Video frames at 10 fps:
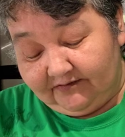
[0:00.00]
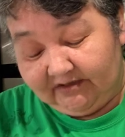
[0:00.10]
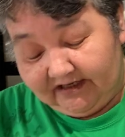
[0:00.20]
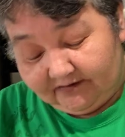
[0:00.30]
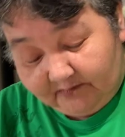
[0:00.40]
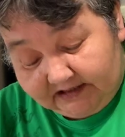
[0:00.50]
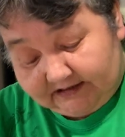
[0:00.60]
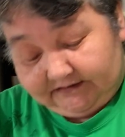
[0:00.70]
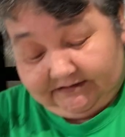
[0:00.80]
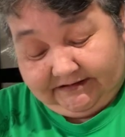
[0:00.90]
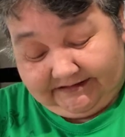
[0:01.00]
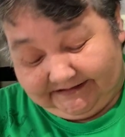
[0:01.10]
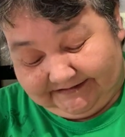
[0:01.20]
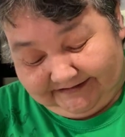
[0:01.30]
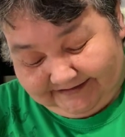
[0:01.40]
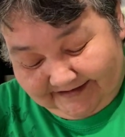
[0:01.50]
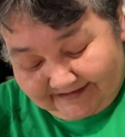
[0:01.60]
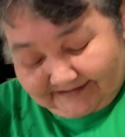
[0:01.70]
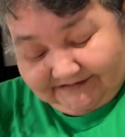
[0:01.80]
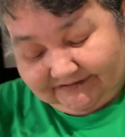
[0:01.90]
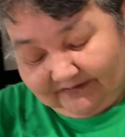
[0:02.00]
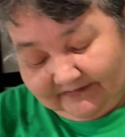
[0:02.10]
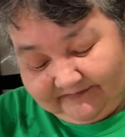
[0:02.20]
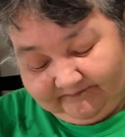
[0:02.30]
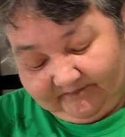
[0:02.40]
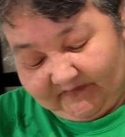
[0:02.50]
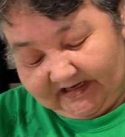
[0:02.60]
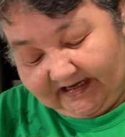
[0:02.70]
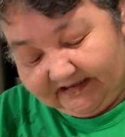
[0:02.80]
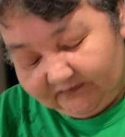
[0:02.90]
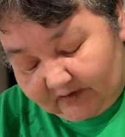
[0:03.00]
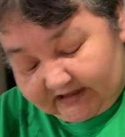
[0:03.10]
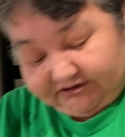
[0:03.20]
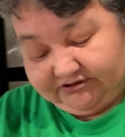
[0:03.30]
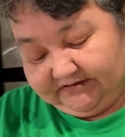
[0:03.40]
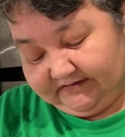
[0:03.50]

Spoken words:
me how to make it. So I had to watch.